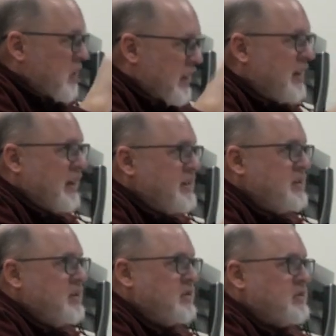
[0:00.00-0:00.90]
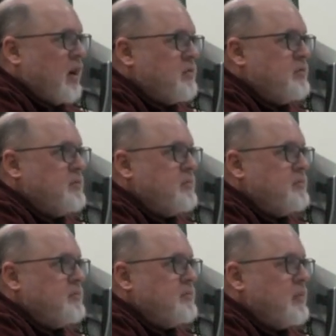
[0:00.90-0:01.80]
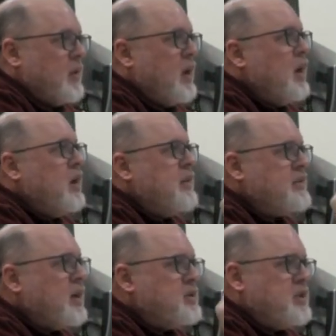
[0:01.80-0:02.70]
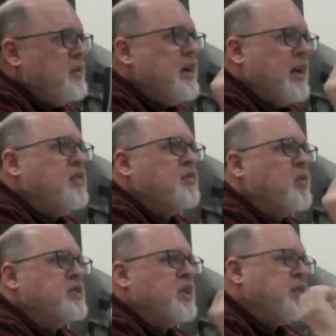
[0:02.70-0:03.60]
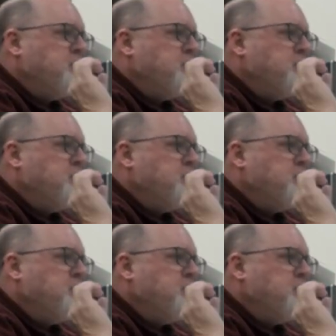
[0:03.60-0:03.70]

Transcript: within it itself. That's objectivity in and for itself.